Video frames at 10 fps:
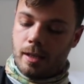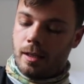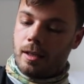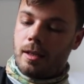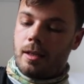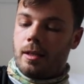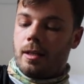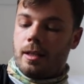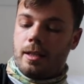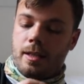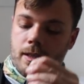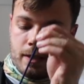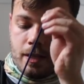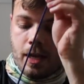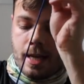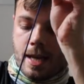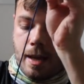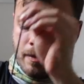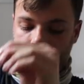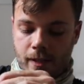and then tighten it
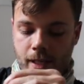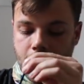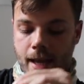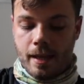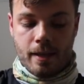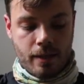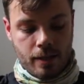up just like that.